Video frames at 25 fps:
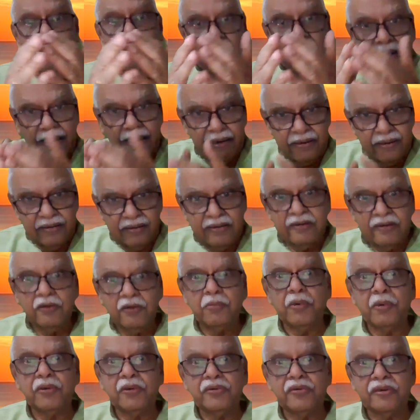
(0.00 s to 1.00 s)
and the
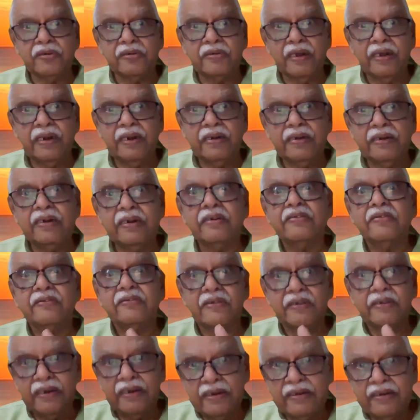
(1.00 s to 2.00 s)
NavāMsha chart, and
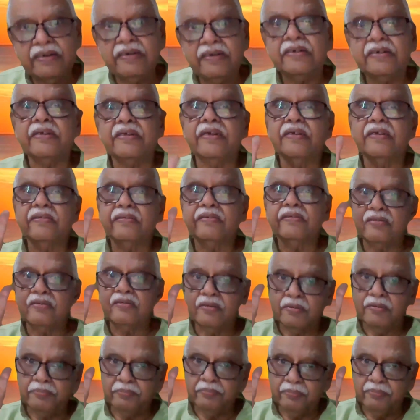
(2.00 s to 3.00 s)
still it
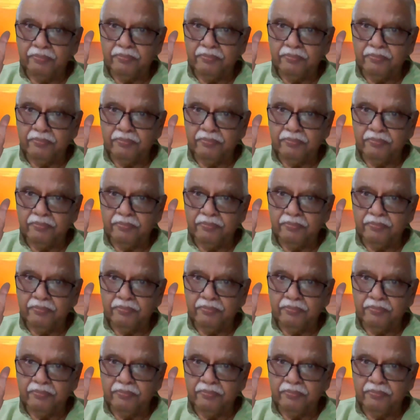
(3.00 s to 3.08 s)
gains